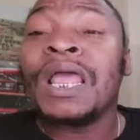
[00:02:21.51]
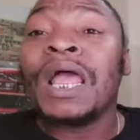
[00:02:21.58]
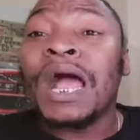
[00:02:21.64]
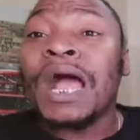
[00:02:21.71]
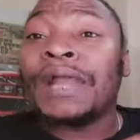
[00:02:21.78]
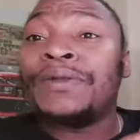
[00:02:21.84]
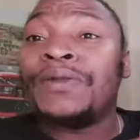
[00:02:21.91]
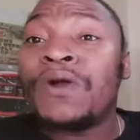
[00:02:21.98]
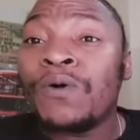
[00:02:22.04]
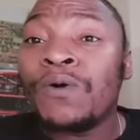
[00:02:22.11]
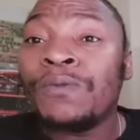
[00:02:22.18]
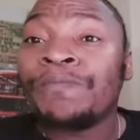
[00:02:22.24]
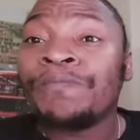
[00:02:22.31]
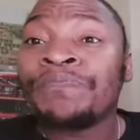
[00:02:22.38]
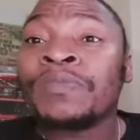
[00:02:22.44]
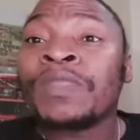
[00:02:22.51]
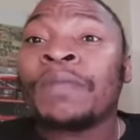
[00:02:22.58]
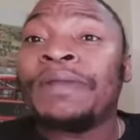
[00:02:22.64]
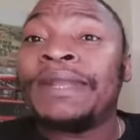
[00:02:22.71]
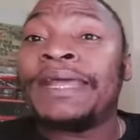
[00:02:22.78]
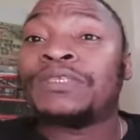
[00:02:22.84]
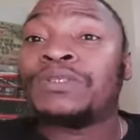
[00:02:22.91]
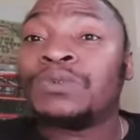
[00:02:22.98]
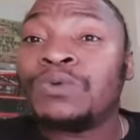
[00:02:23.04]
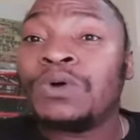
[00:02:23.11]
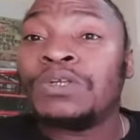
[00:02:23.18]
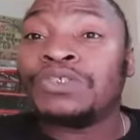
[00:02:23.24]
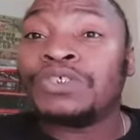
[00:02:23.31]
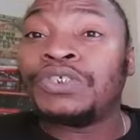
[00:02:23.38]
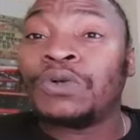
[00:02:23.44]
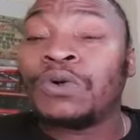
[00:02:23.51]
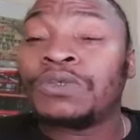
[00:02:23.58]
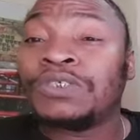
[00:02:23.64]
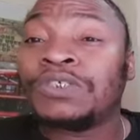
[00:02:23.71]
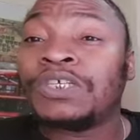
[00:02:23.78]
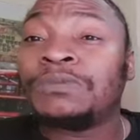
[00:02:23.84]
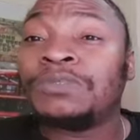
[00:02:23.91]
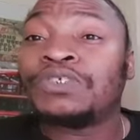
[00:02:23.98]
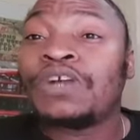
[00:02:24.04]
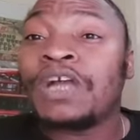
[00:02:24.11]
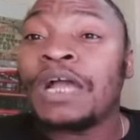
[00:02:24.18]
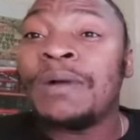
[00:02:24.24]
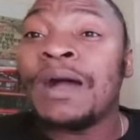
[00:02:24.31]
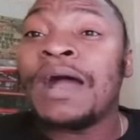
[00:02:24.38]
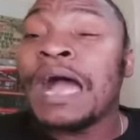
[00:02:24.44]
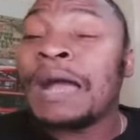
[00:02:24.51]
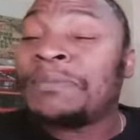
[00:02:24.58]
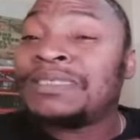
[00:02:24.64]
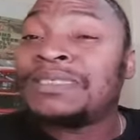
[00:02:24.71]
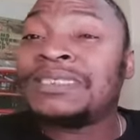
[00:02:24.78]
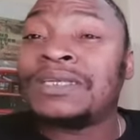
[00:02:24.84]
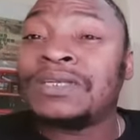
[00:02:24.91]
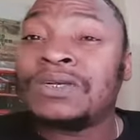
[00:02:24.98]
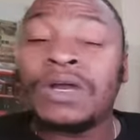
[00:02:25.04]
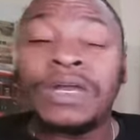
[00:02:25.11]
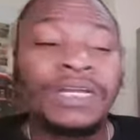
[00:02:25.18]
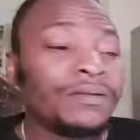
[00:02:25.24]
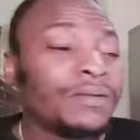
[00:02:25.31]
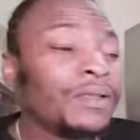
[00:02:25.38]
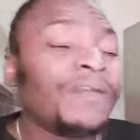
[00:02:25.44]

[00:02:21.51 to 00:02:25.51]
And now, with the 200,000 subscribers, I'm still going.